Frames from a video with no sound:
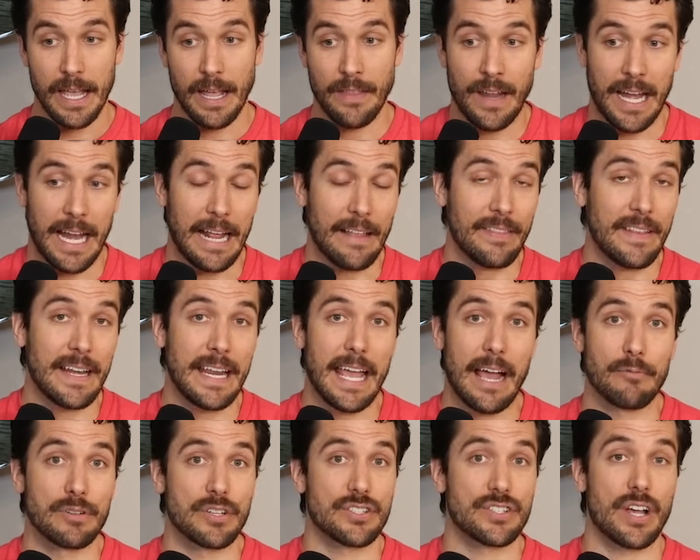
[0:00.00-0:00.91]
And then Anthony
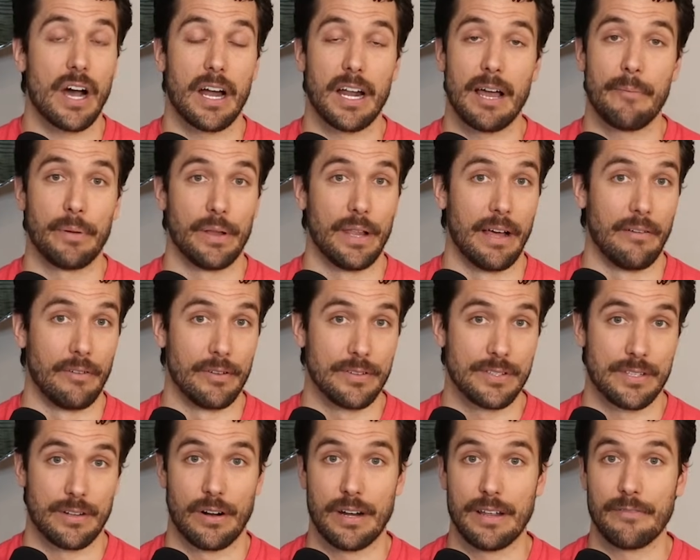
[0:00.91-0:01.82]
Edwards has gone up a level,
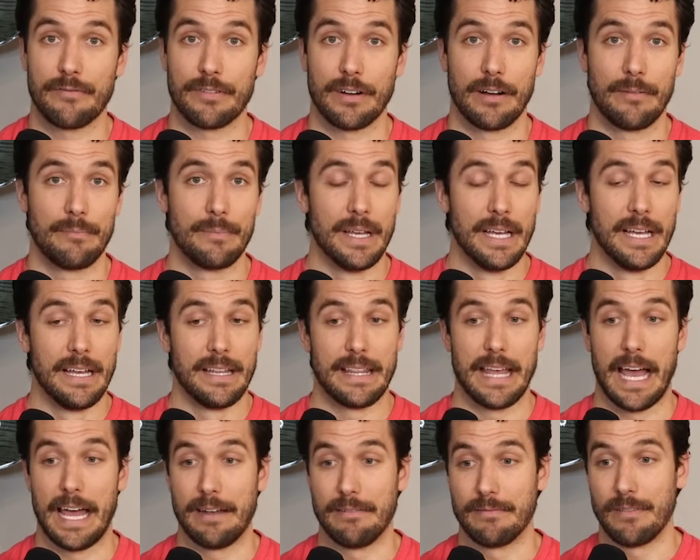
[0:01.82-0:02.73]
starting from
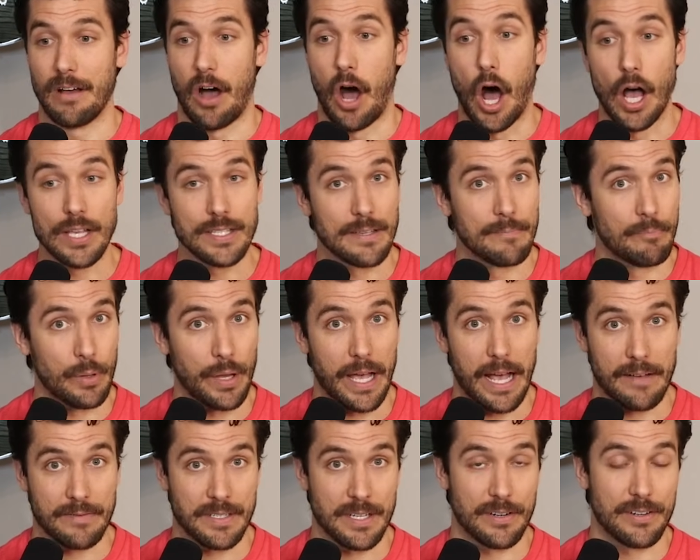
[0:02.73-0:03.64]
that awesome
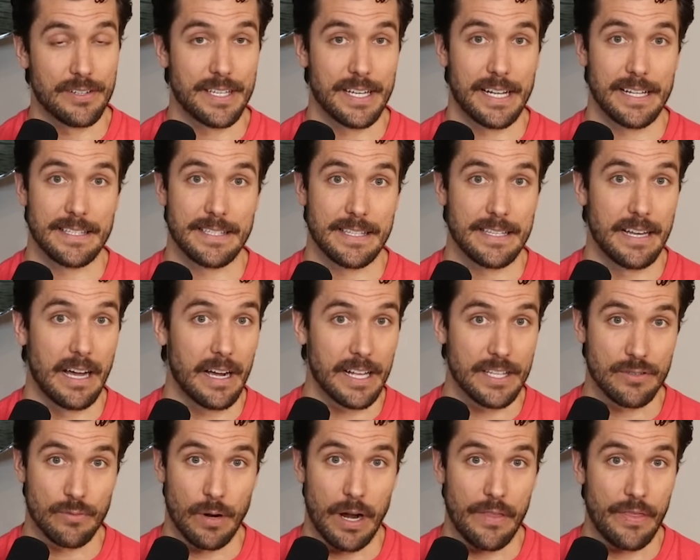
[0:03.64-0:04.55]
playoff series against the
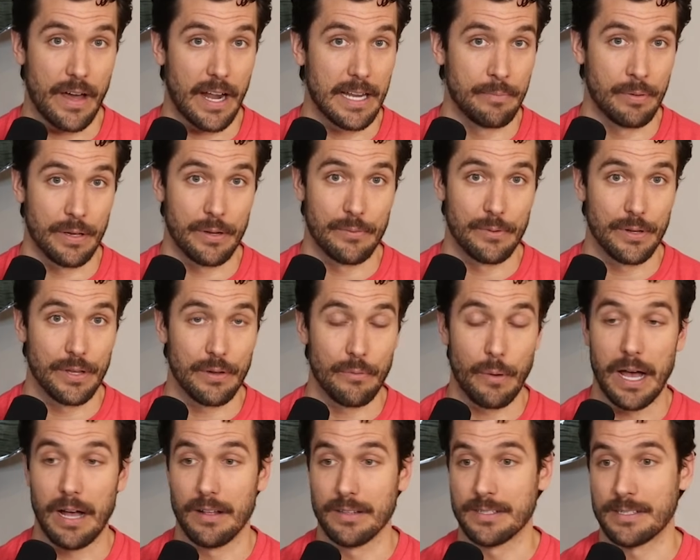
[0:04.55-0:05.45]
Nuggets where I thought he played really
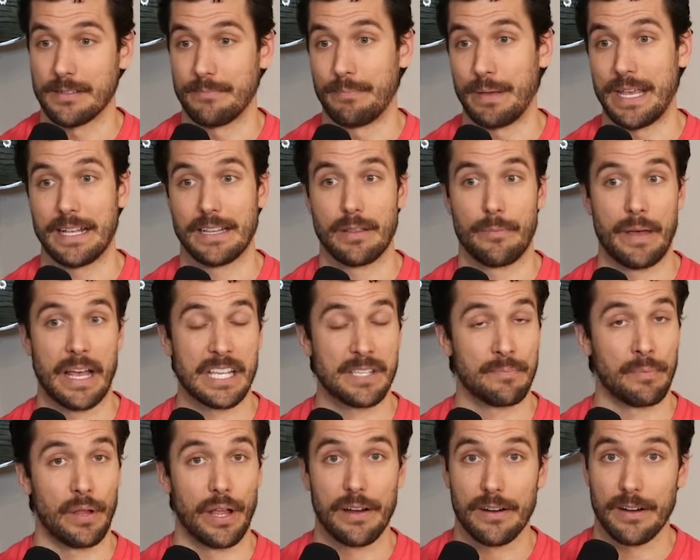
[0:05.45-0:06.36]
well to being the
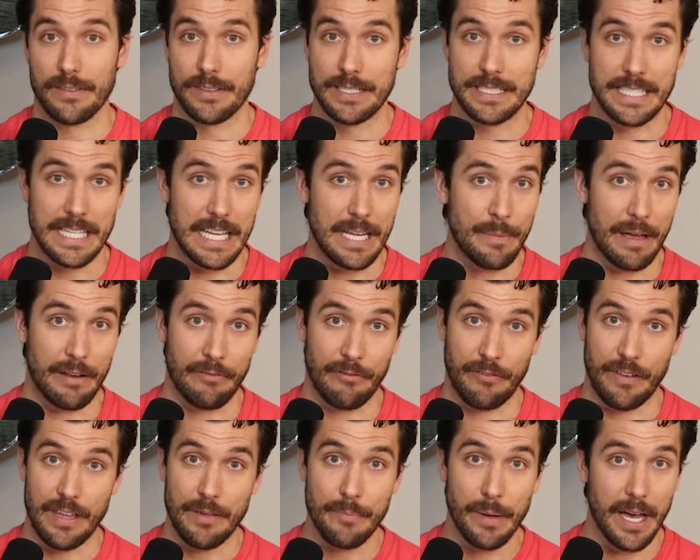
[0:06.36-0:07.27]
best player on the team at
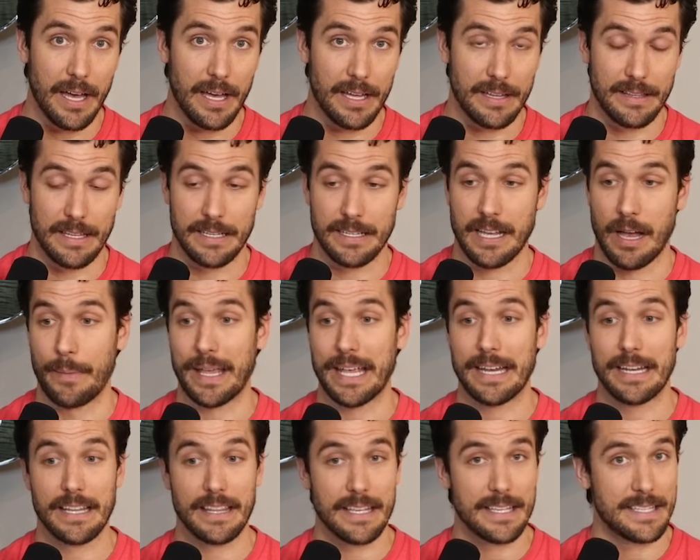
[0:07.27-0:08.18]
FIBA. And then
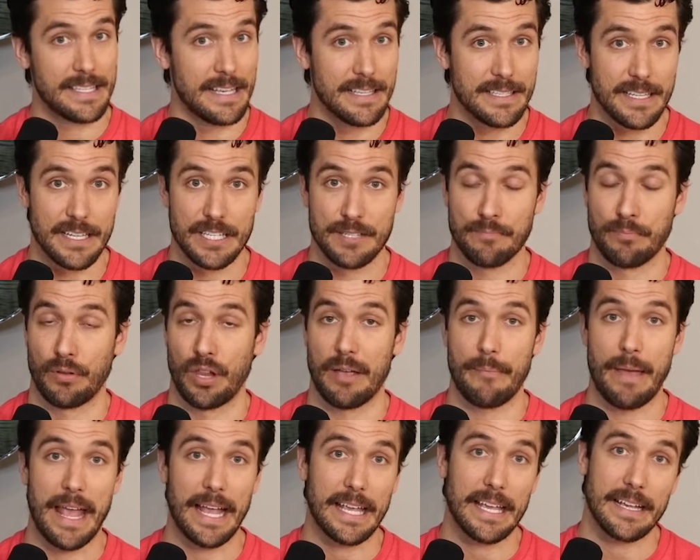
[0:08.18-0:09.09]
coming into this season, his
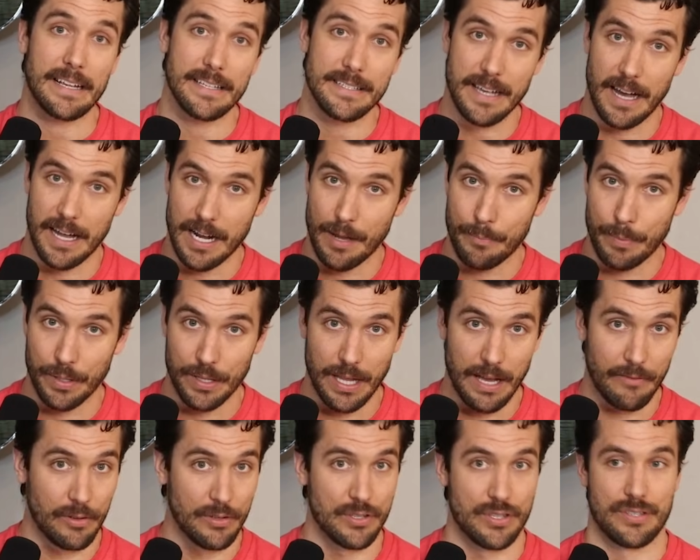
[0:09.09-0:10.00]
playmaking has gone up a
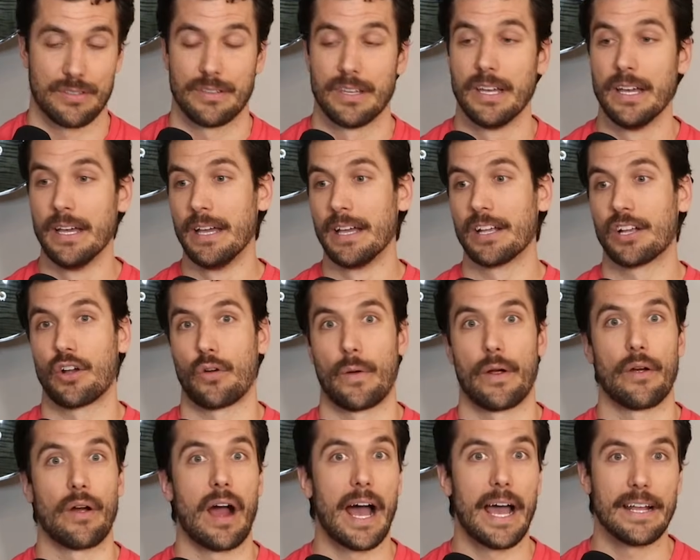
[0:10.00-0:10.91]
level, his
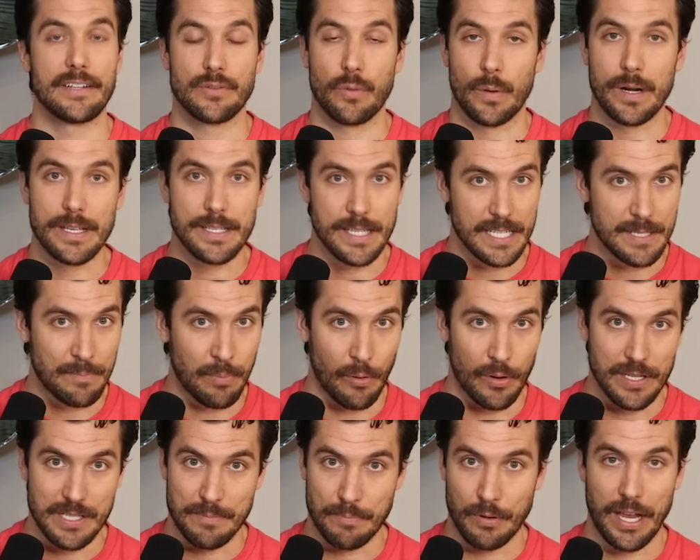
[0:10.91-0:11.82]
career high 26
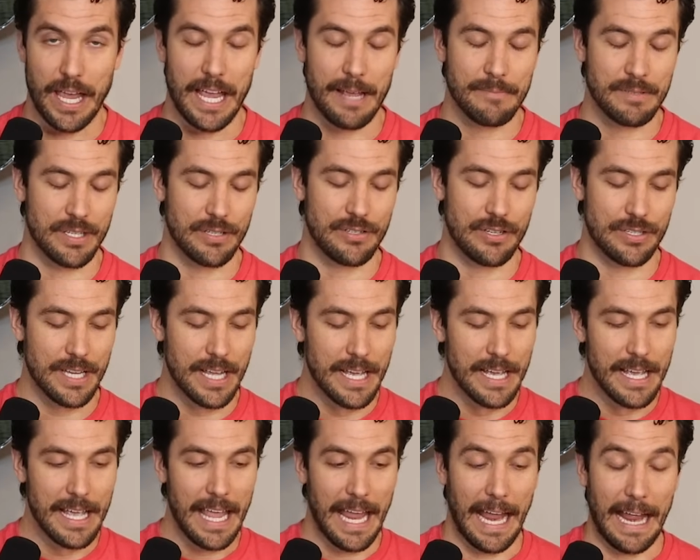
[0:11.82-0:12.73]
points per game. So just
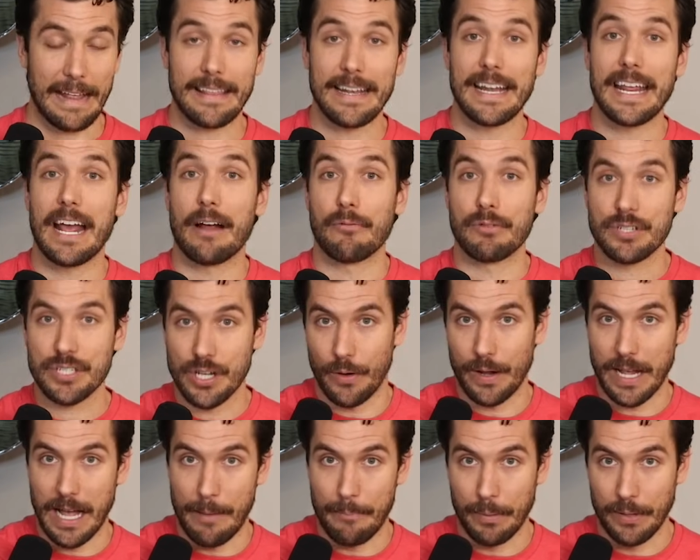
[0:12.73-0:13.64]
Anthony Edwards
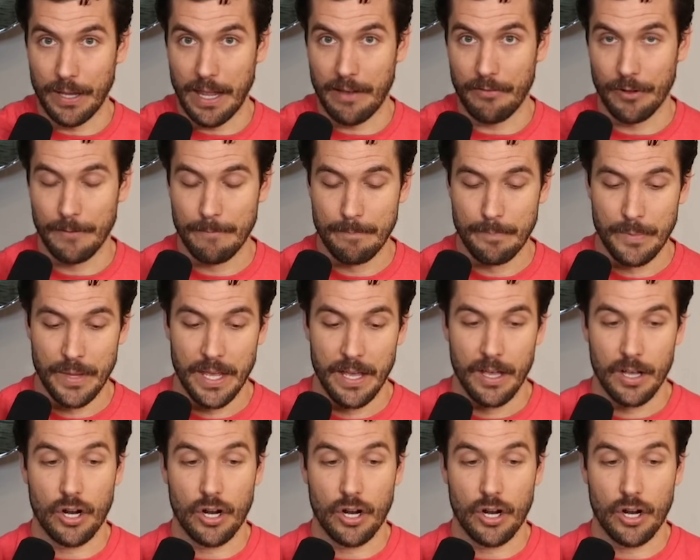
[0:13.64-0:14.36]
going up a level.